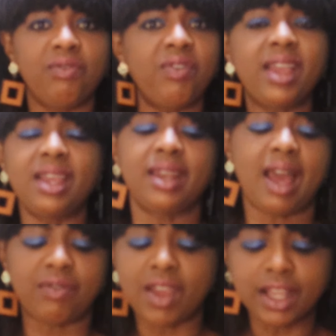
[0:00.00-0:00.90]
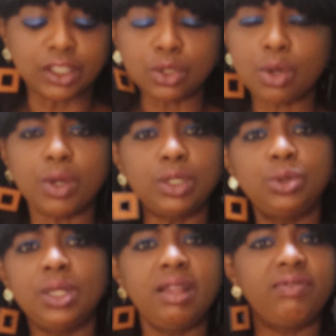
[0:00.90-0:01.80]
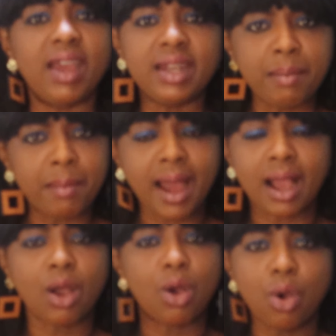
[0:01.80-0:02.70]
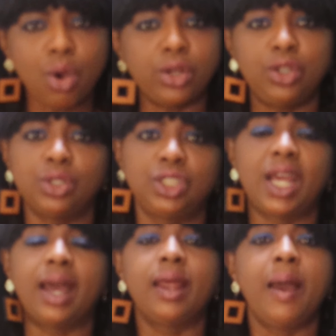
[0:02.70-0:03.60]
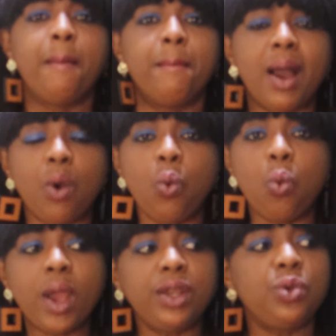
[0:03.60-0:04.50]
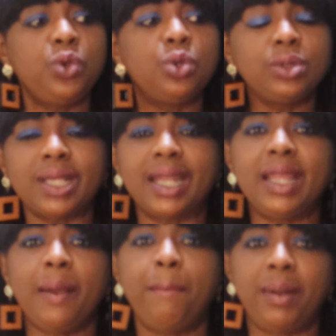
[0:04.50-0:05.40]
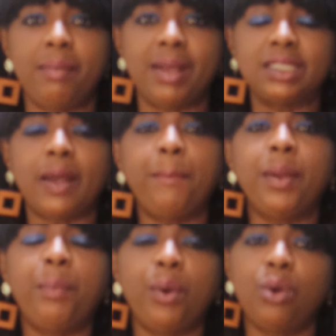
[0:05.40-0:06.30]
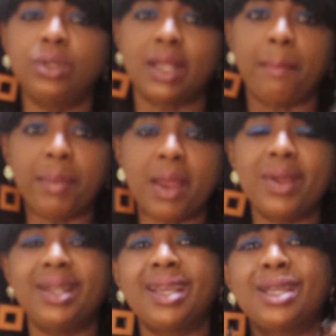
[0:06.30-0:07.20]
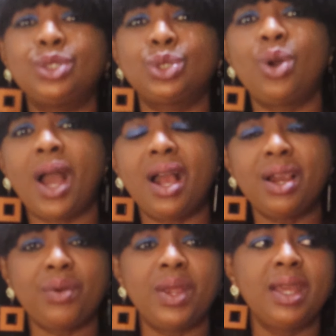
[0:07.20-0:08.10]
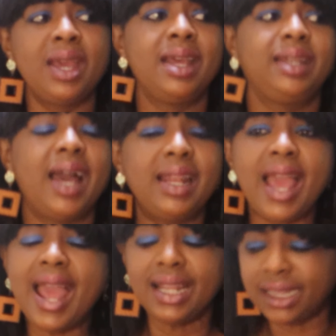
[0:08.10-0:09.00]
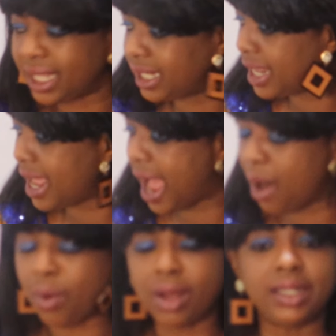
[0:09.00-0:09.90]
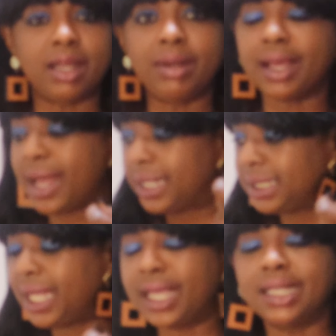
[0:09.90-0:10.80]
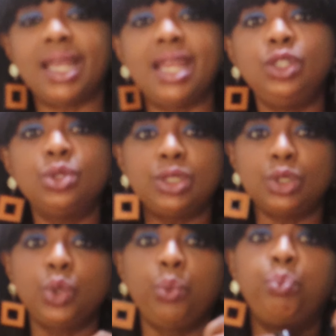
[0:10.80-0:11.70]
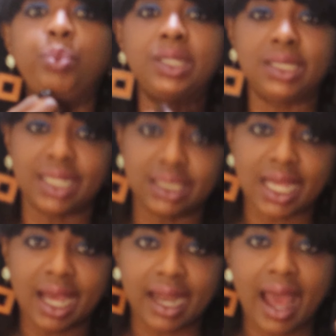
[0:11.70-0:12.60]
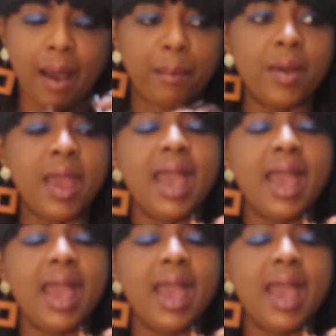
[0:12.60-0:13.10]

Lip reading: Fair enough. It's not going to leave any mark on your child. But when you use an implement, some parents, they get so angry that anything around them, they can take it and use it to beat the child up.